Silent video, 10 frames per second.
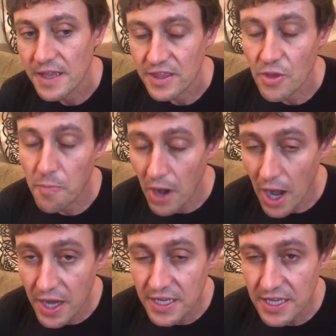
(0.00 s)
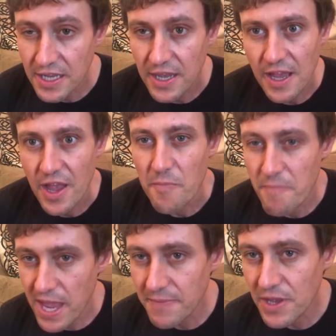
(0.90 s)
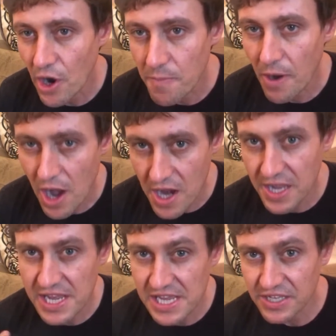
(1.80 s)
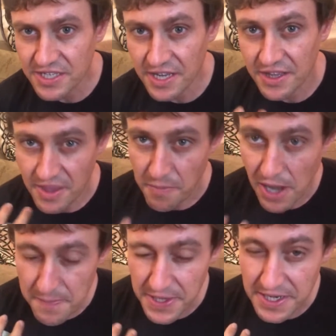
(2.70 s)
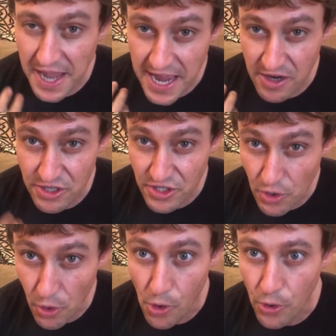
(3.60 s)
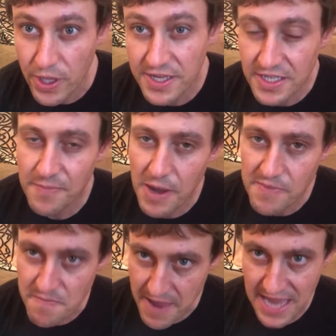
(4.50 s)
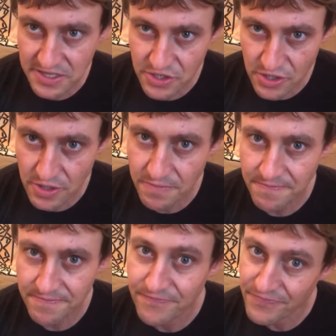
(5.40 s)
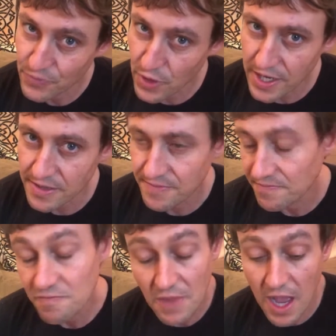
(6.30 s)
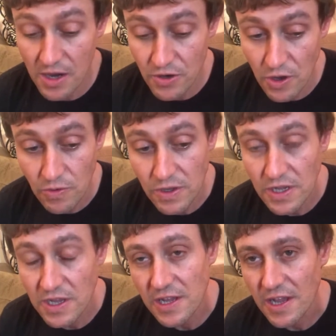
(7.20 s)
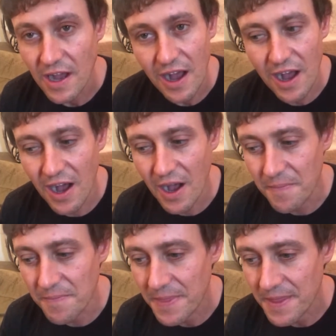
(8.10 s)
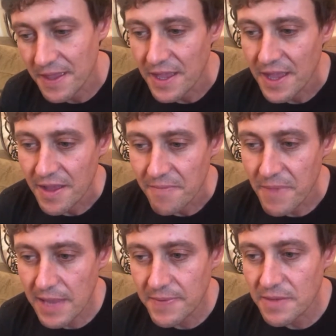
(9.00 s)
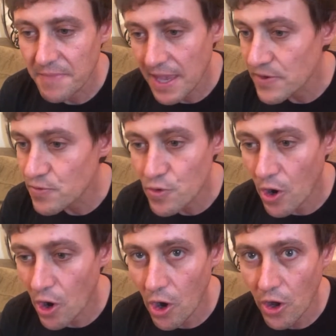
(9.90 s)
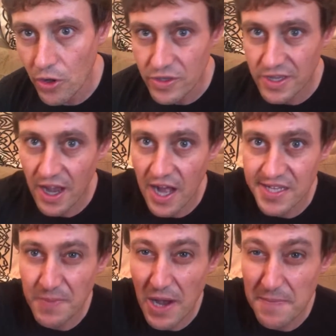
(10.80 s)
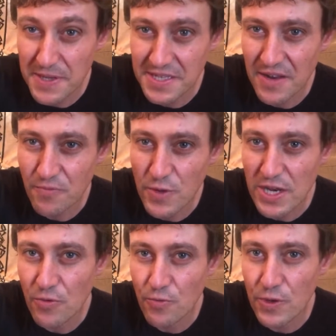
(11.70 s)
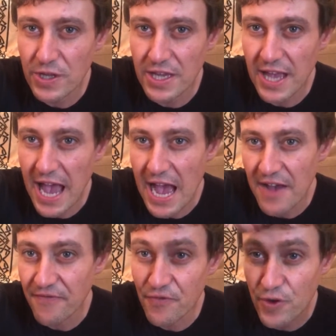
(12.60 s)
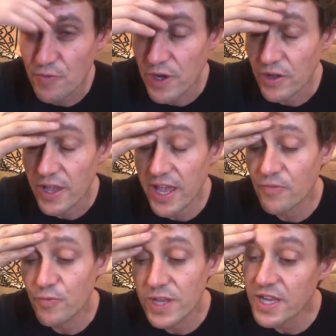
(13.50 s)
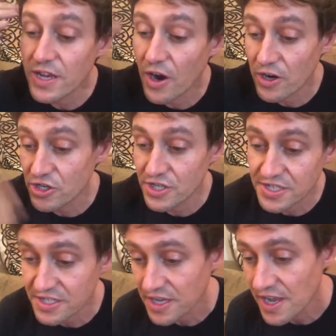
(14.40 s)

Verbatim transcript: the body. Maybe our body is the puppet and our soul is the puppet master, right? I don't know. Um, maybe maybe we're all God's puppets and we don't really have free will and we are just,